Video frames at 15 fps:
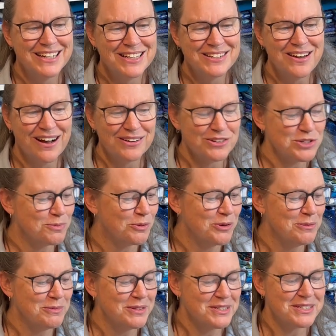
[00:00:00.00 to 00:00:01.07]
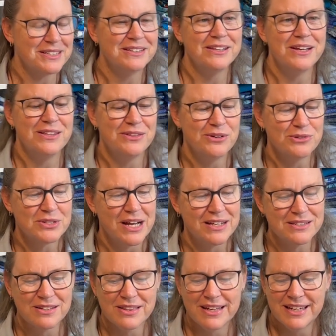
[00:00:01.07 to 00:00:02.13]
doctor's appointments and those
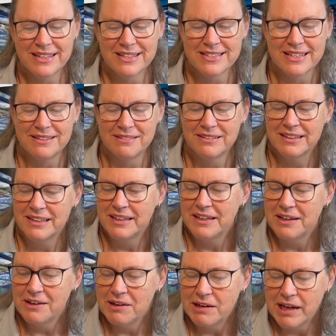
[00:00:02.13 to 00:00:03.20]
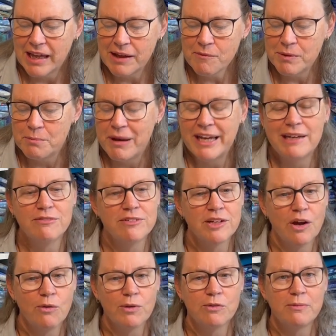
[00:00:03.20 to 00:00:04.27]
kinds of things. And that one may even
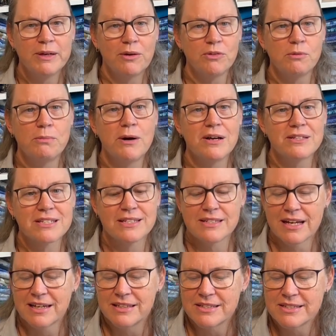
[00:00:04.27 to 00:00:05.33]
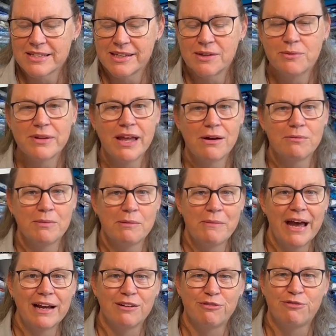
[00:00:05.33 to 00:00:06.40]
go with me on the bus because I can see it without my
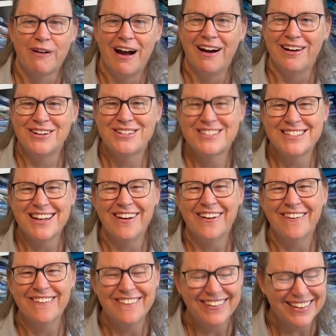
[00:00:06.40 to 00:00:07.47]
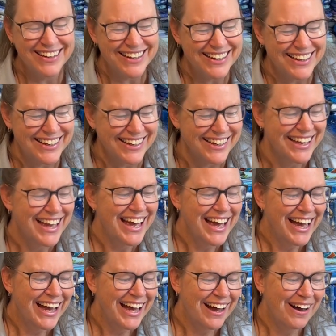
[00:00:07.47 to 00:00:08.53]
magnifiers.
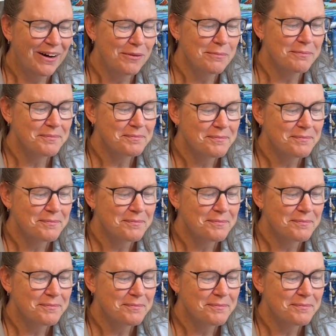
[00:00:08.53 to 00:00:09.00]
So